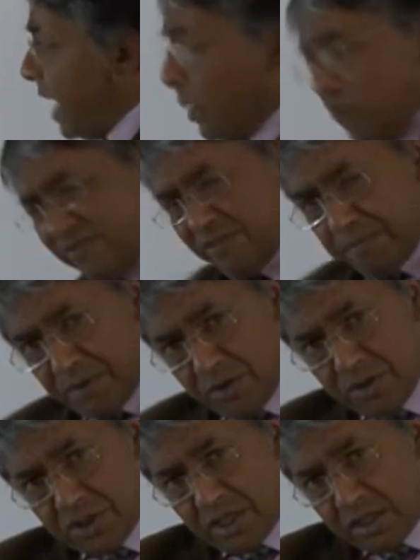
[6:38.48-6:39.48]
And we've
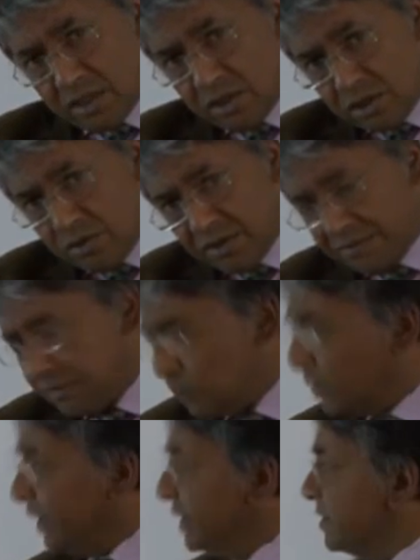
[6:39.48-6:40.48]
approached that in two different
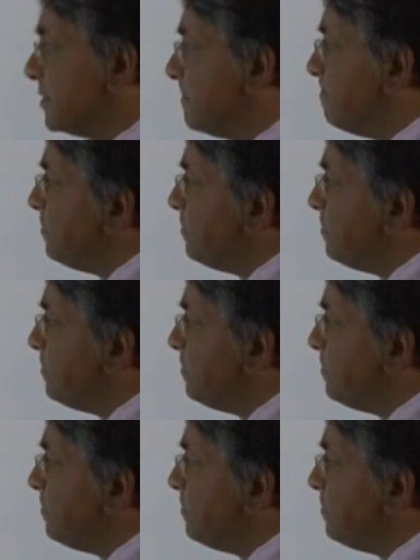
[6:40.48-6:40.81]
ways.